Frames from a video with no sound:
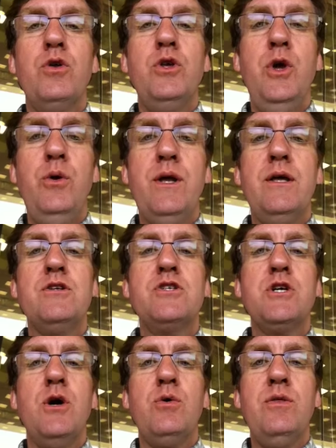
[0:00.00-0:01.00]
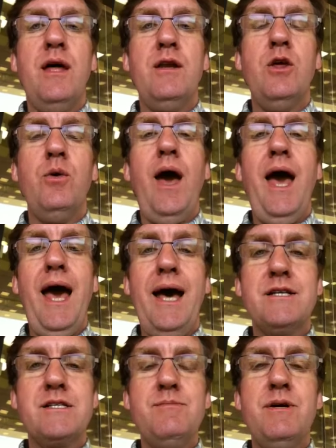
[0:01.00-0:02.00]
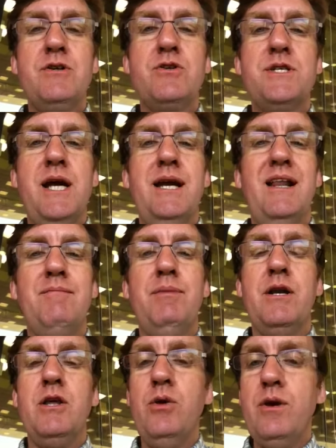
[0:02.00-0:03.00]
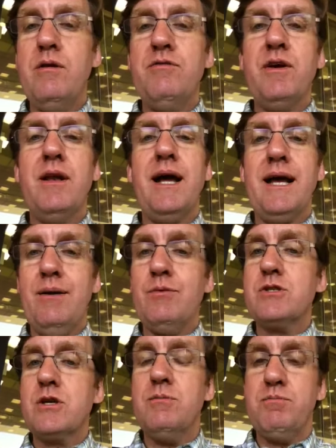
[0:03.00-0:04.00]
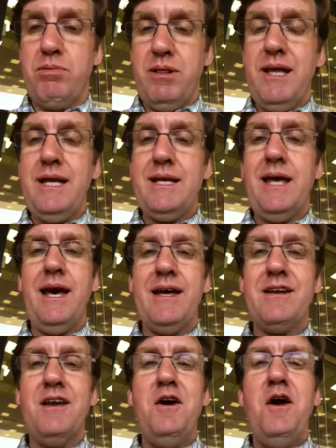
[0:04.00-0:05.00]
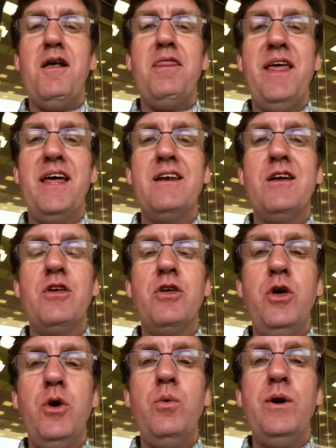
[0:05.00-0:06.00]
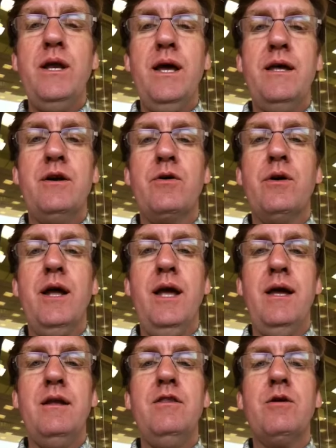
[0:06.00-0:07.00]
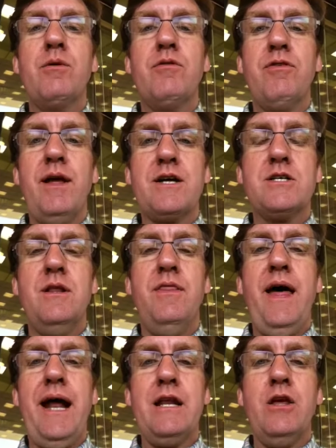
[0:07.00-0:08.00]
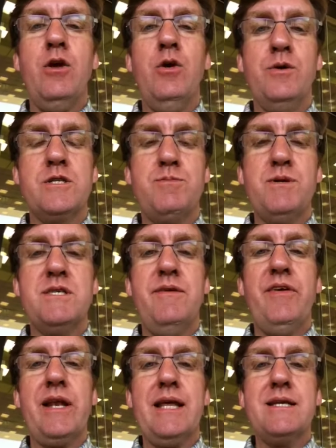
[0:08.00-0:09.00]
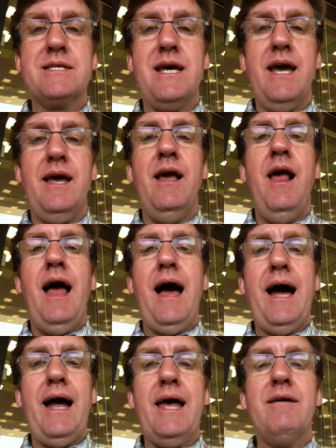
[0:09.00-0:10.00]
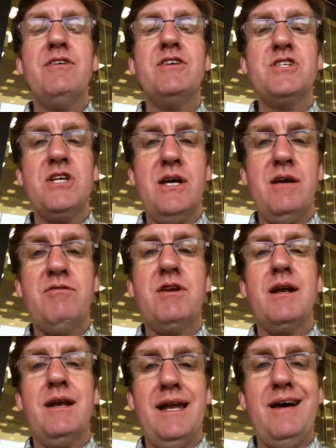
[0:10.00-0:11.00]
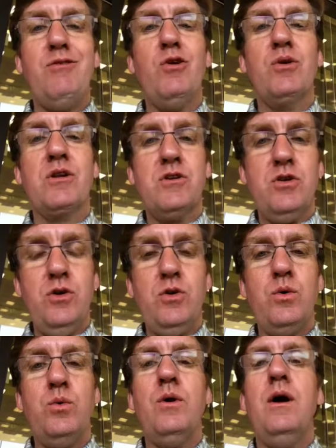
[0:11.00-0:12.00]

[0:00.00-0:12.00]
unit showed that you had some understanding but you didn't feel like it was complete yet, then you would enter in the reflection that you would specifically say, I have achieved level 2